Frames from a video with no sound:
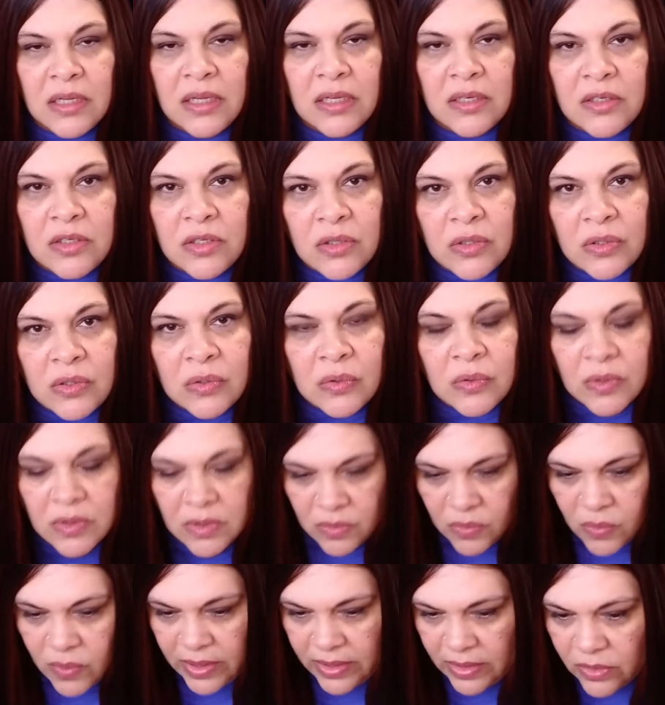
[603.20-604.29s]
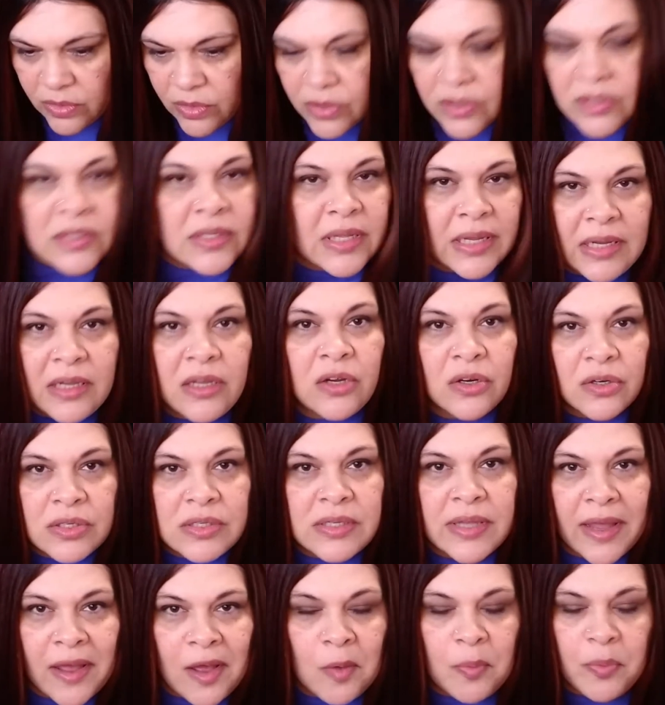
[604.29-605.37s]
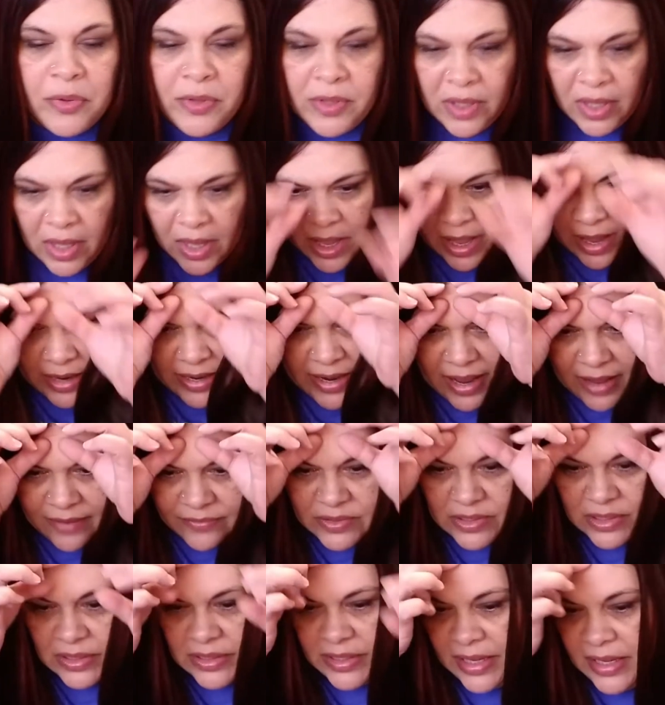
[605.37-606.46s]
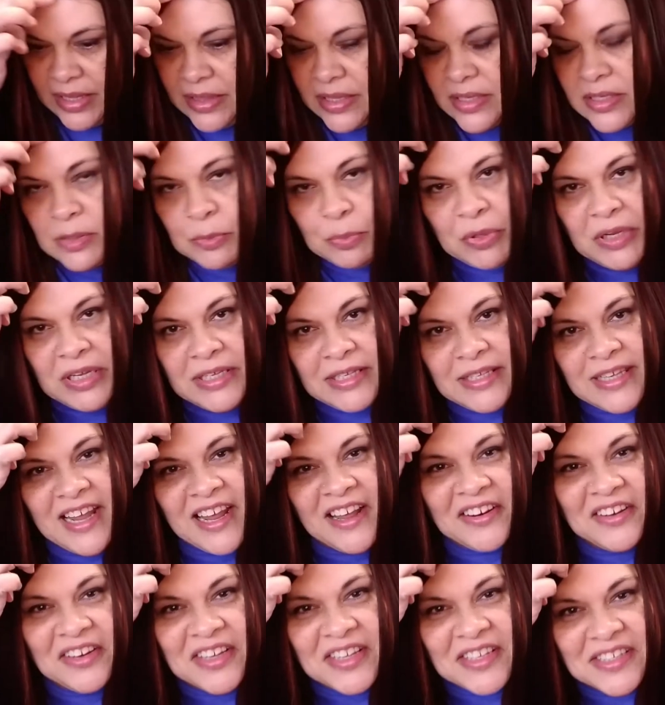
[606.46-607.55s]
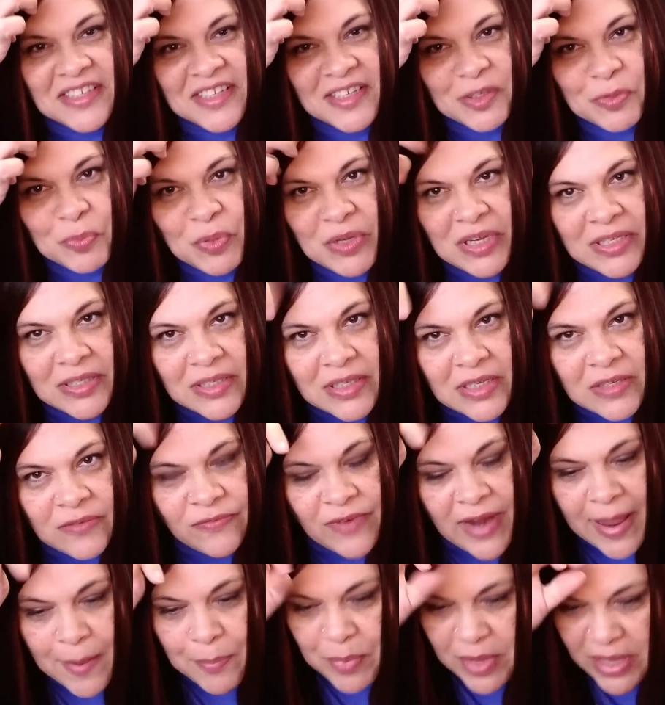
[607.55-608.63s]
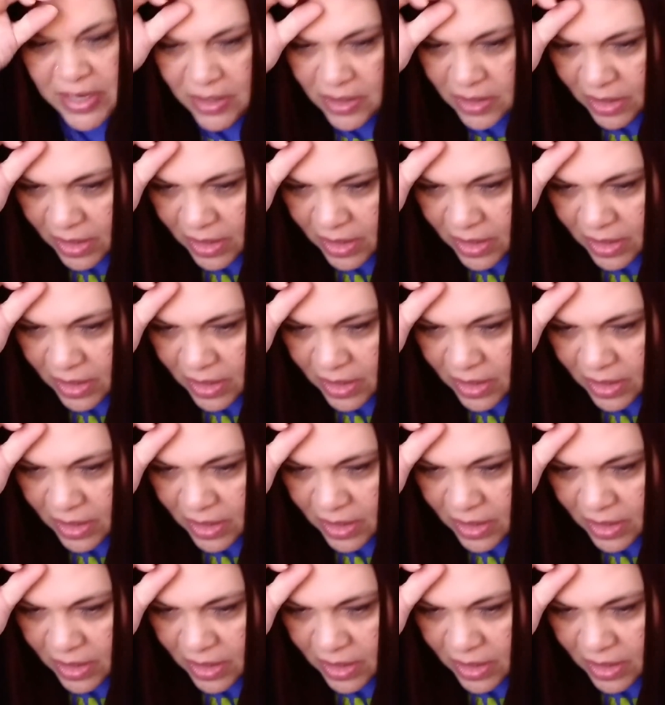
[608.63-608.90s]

into what looks like your scalp. I'd have to lay this piece down because this piece is flapping.